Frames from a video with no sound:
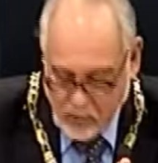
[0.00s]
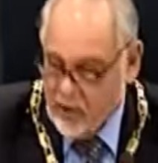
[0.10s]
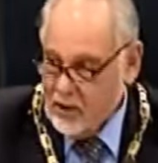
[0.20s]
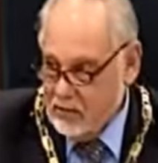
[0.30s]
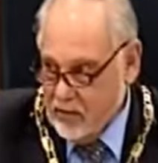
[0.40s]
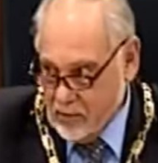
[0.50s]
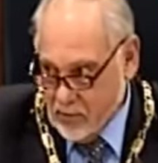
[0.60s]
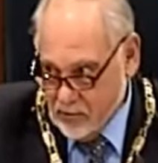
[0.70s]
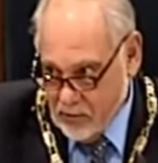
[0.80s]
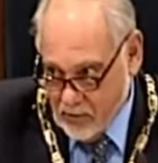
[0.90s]
thank you very much
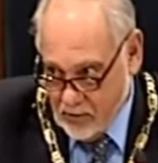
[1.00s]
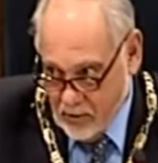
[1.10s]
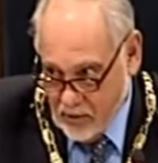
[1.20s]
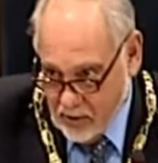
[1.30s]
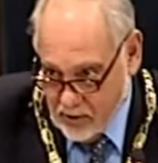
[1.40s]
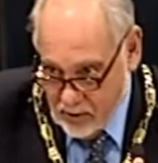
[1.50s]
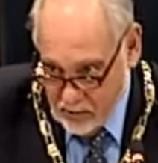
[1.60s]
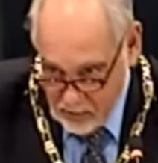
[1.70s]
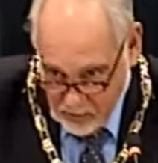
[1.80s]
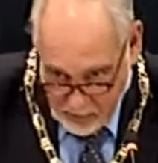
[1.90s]
for your attendance.
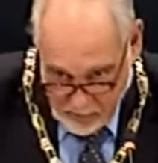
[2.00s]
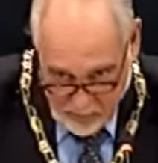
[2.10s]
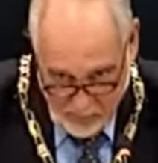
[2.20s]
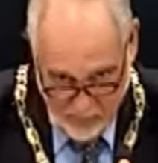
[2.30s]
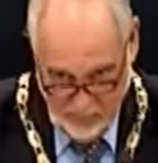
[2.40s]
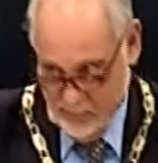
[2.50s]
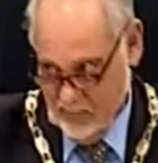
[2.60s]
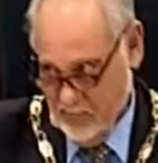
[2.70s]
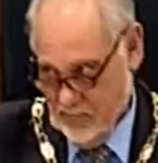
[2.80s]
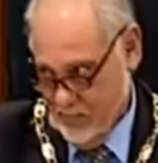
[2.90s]
Thank
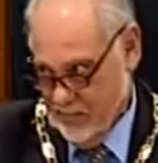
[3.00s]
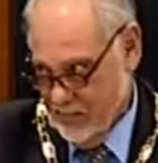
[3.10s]
you.